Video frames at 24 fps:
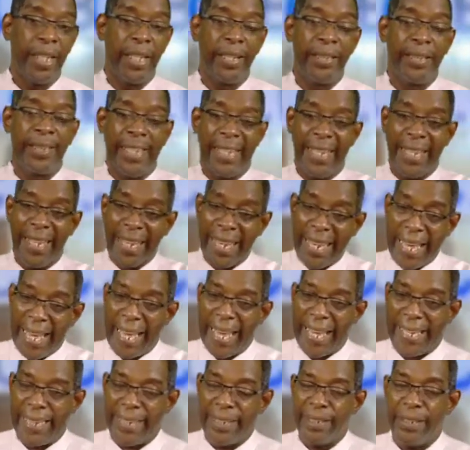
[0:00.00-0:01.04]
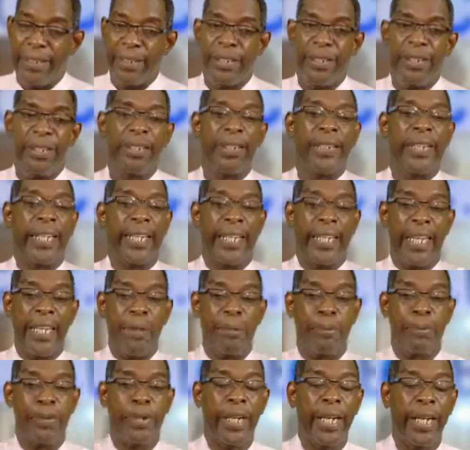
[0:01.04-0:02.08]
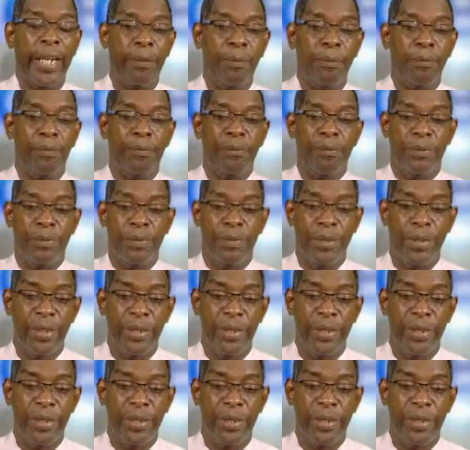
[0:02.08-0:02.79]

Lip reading: the land that Abraham